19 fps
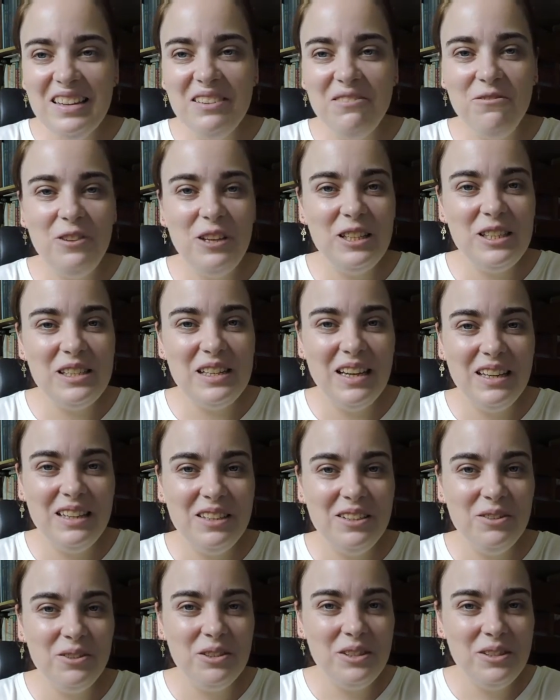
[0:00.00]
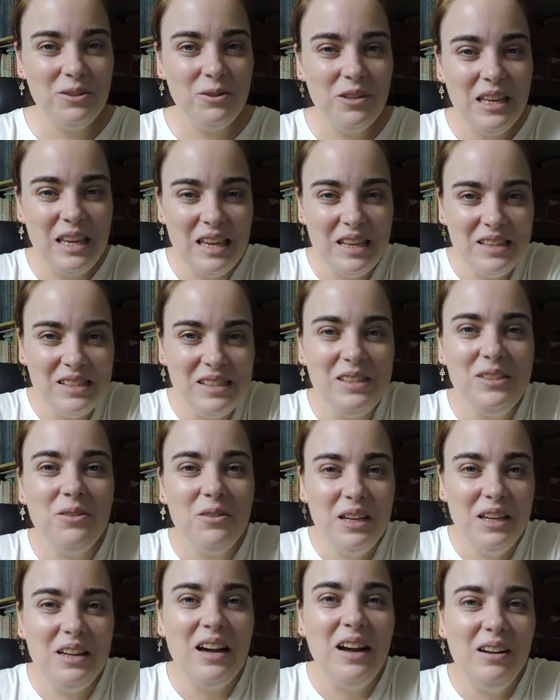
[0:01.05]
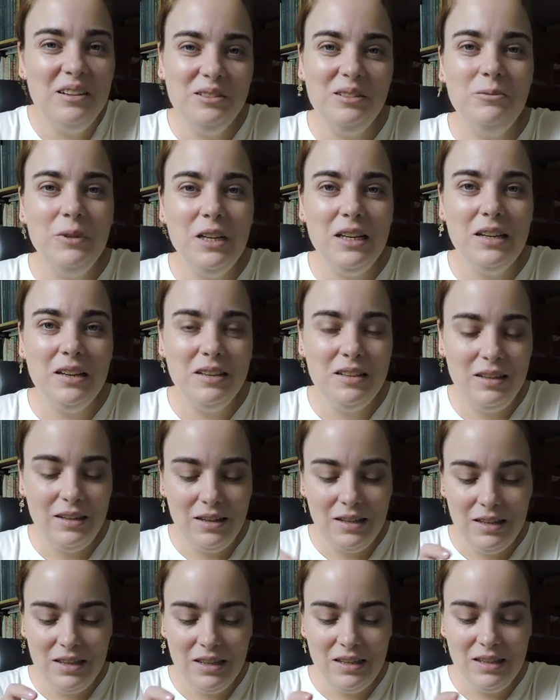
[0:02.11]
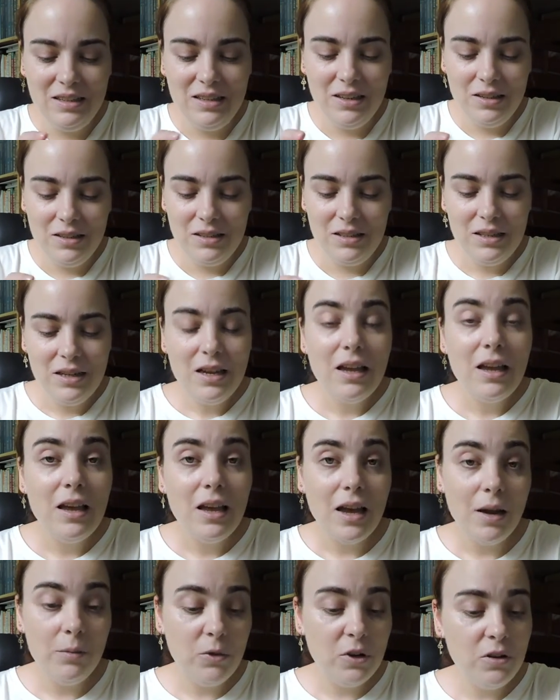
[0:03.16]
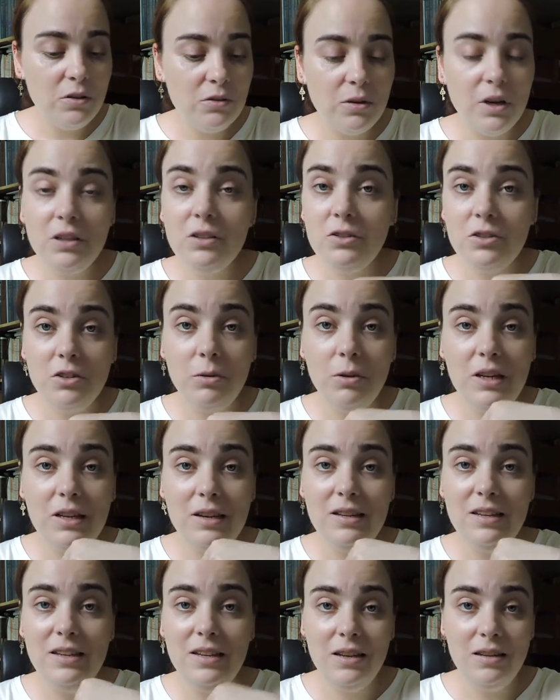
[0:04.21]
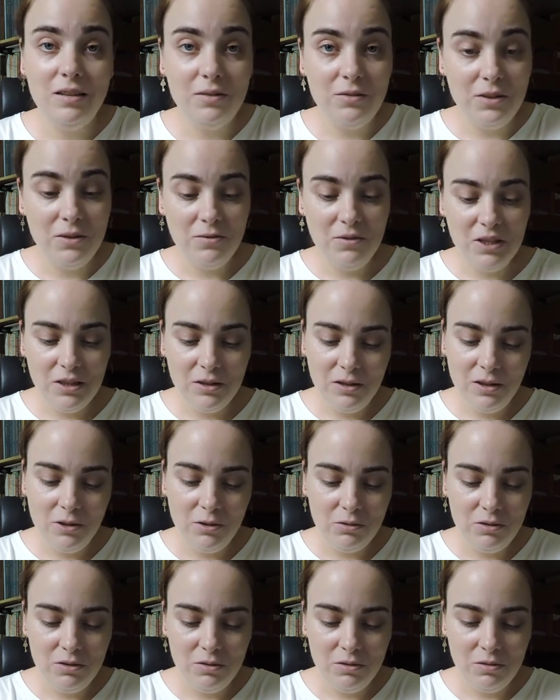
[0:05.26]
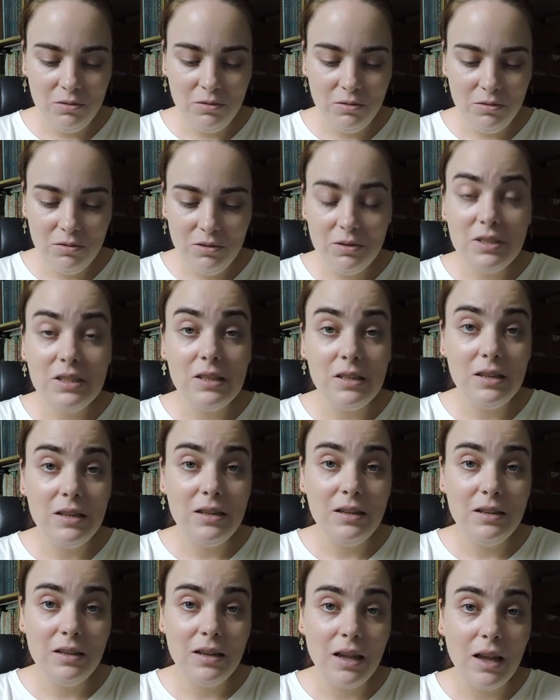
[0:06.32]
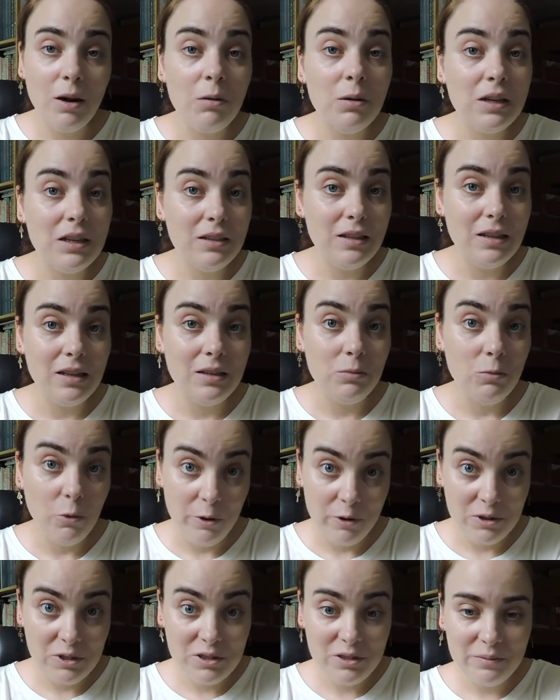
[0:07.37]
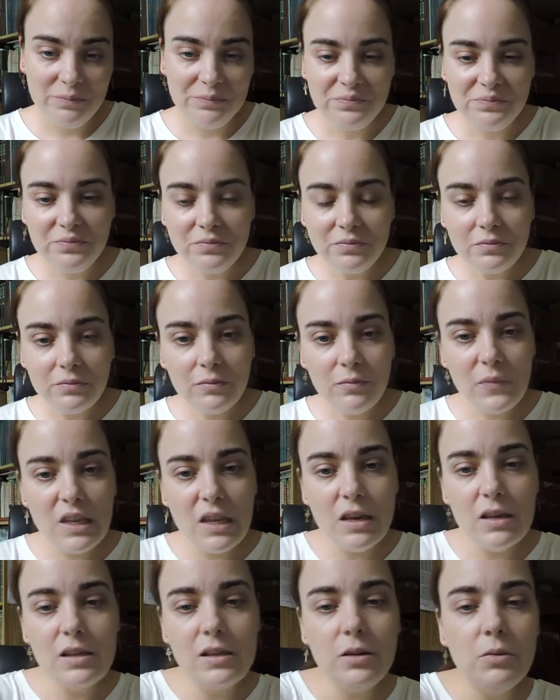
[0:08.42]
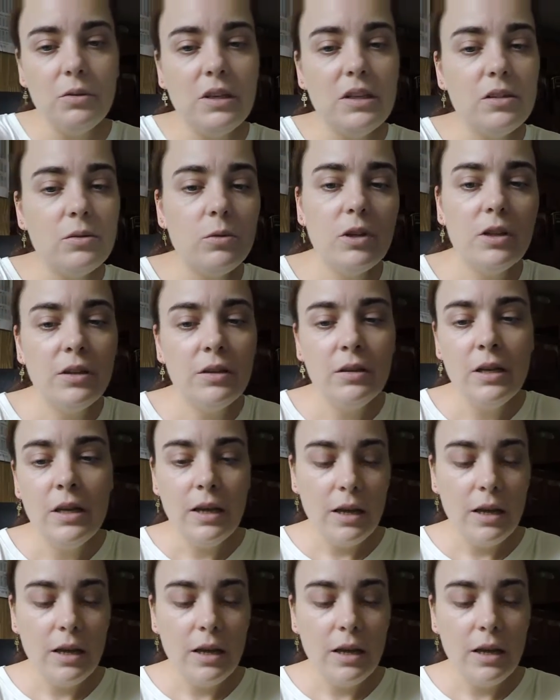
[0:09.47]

feels like your skin's going out with it like it does. I'm gonna try to show it at the end of the video to see how it works. So this one,